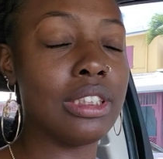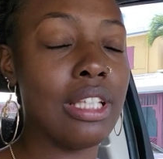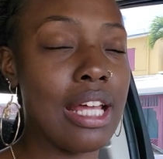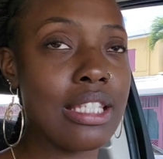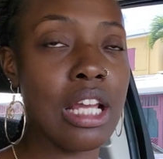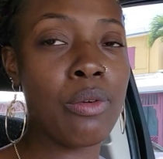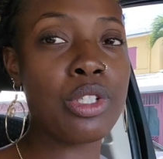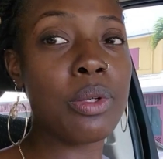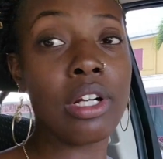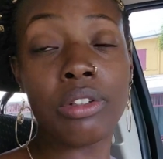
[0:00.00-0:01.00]
that
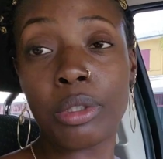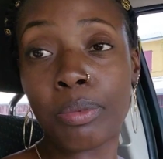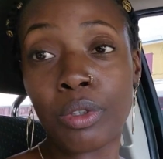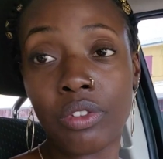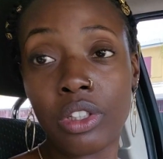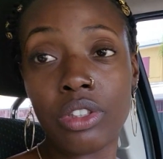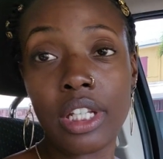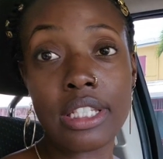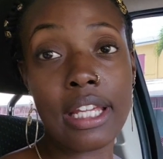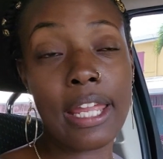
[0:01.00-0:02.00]
sandwich without the provolone.
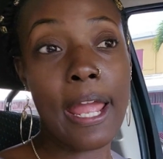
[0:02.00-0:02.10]
They say